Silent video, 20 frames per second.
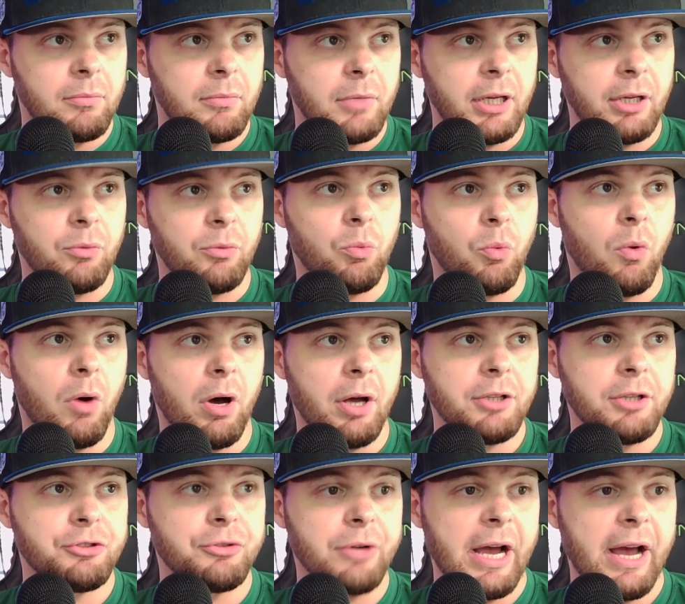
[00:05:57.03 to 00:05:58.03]
In
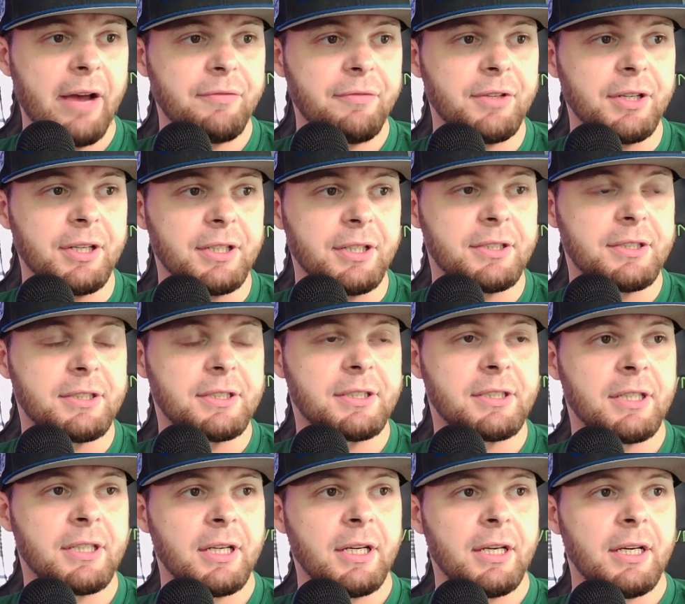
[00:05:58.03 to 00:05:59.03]
one draft, it's
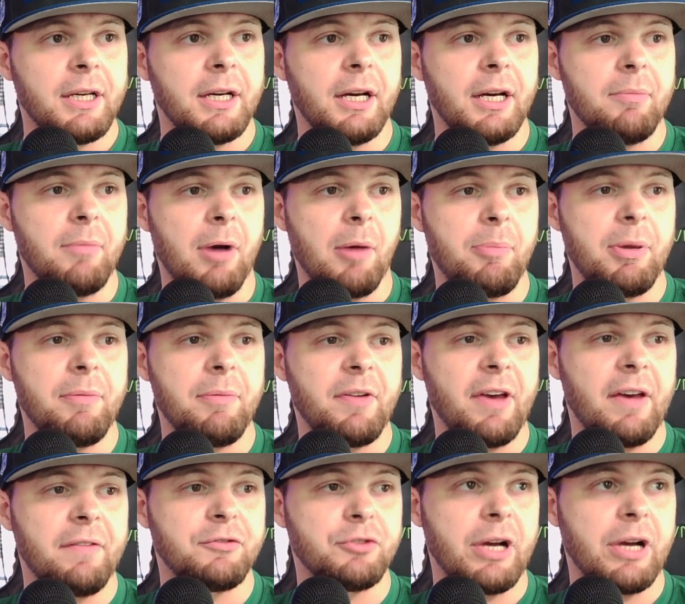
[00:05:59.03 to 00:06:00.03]
my
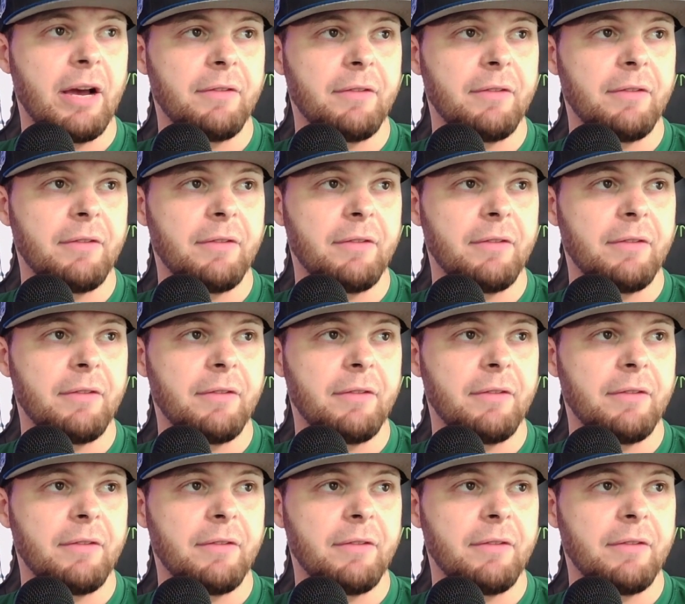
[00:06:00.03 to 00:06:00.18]
PFF draft.